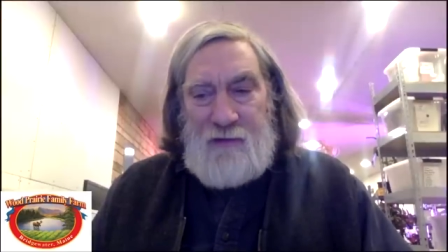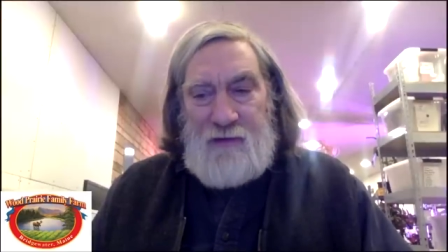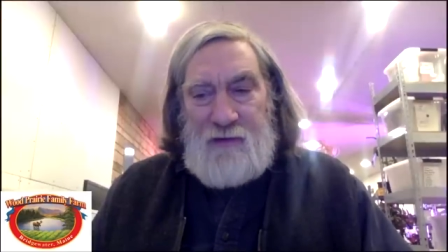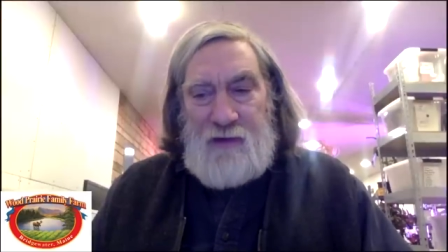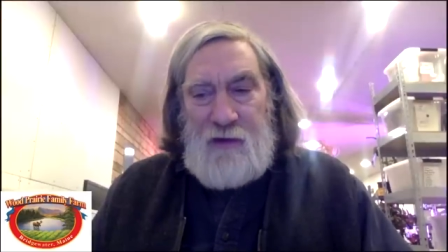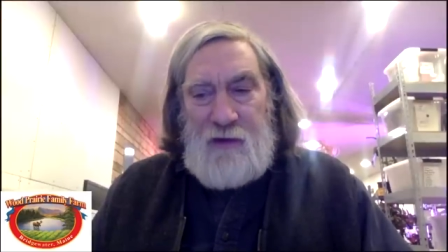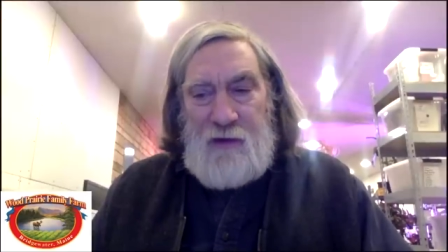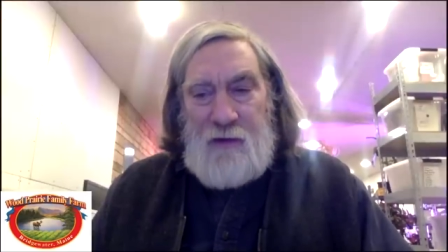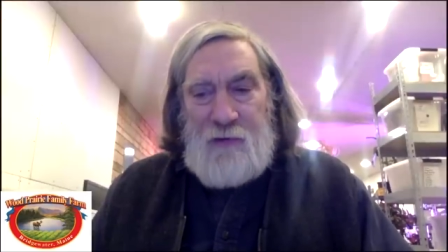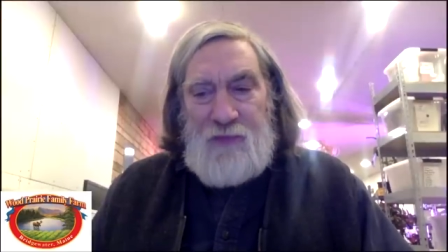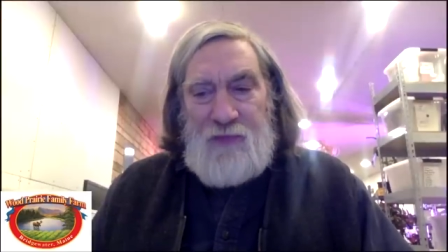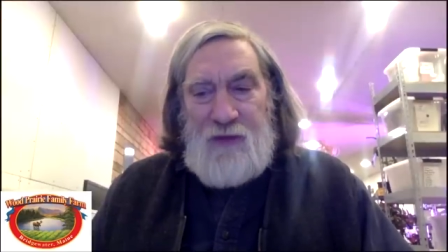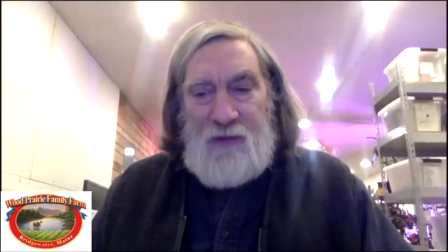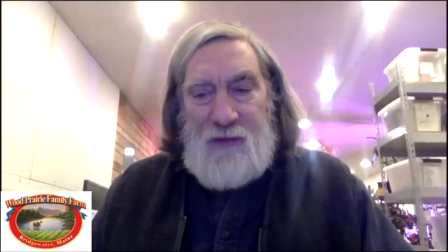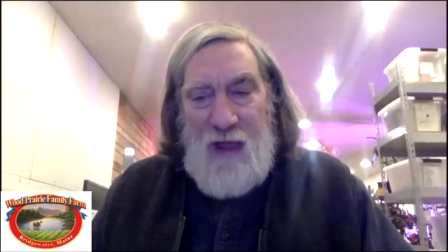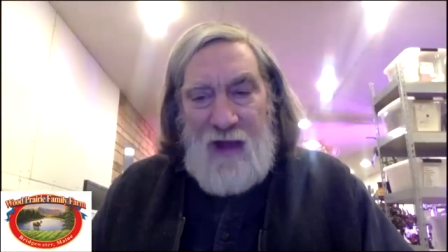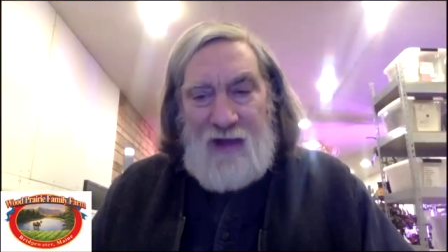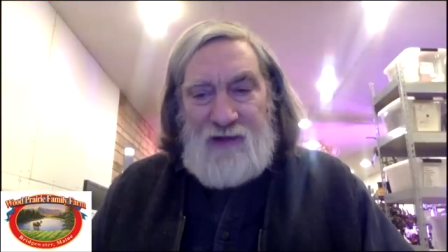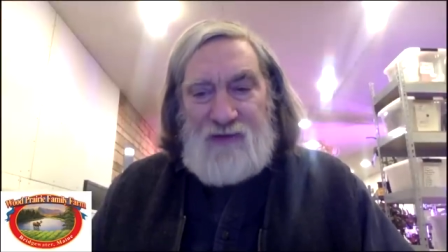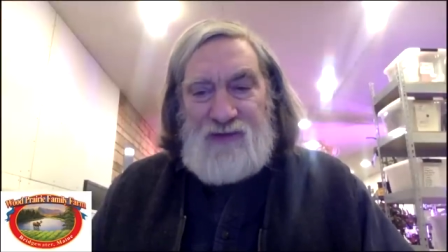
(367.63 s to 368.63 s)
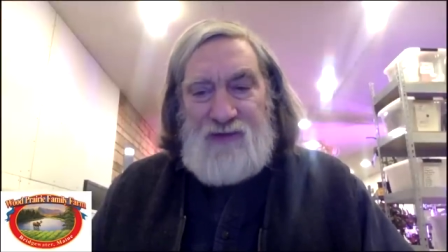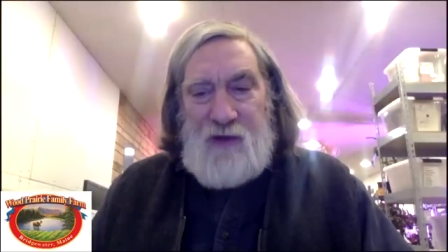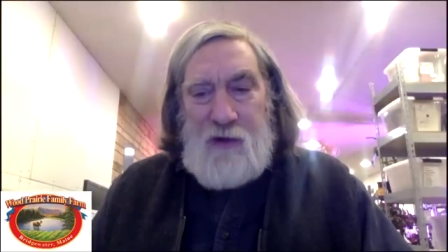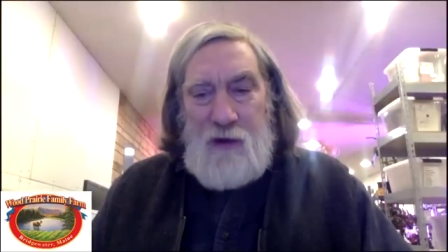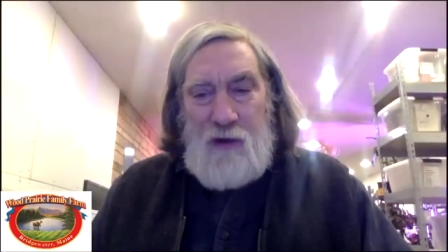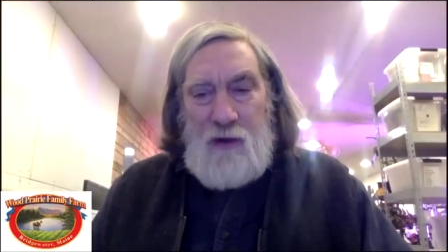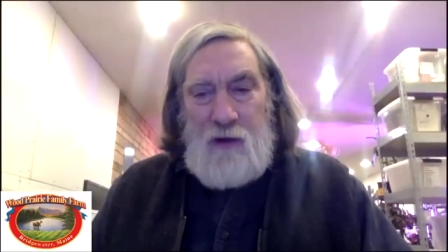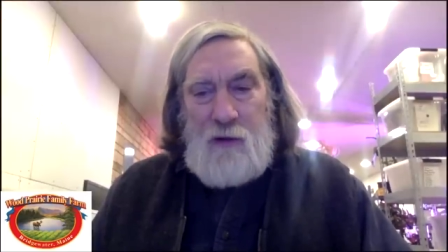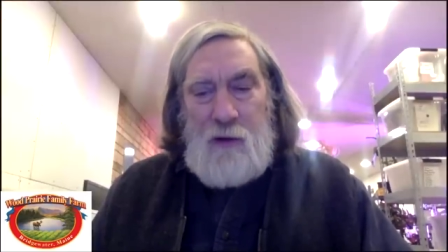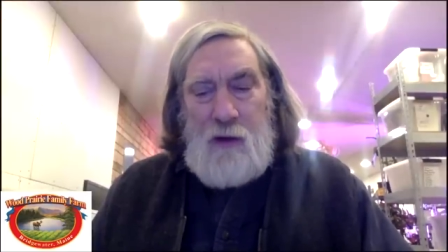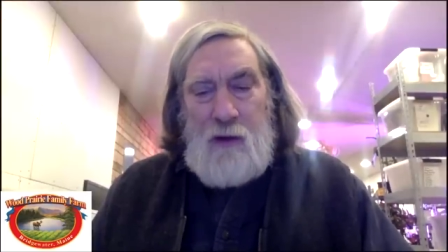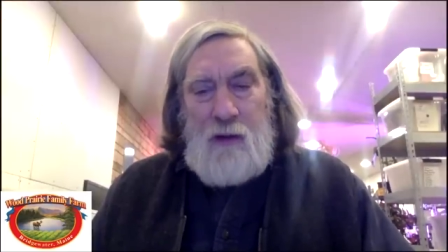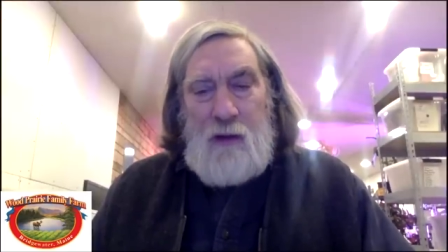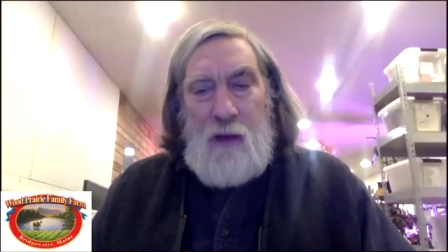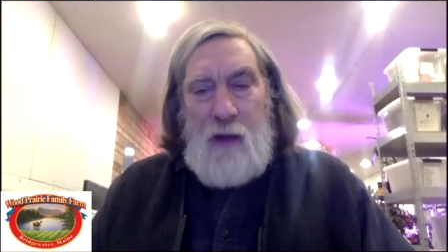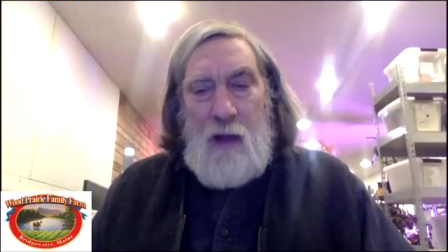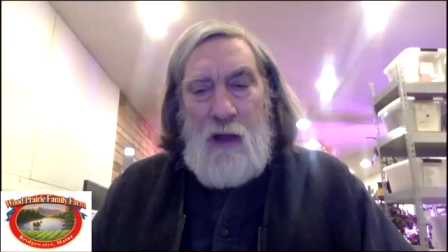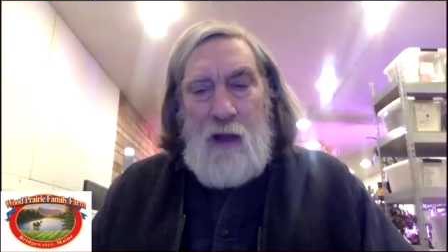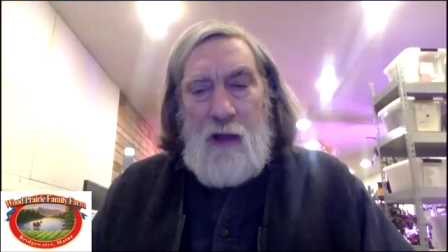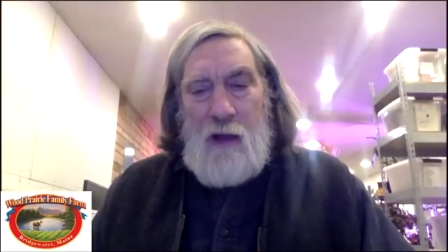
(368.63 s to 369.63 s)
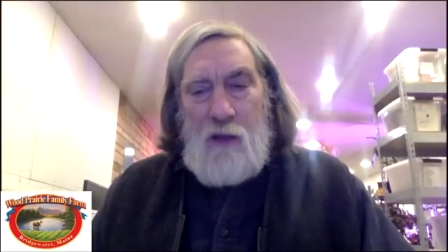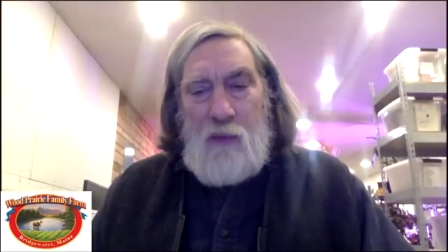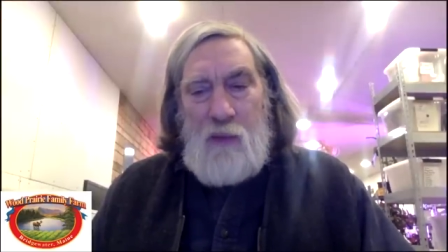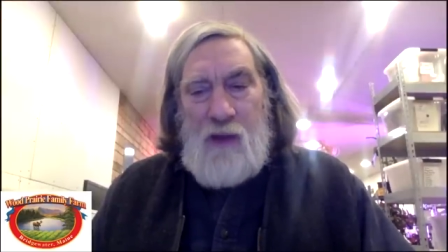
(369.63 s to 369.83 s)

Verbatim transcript: And the next year,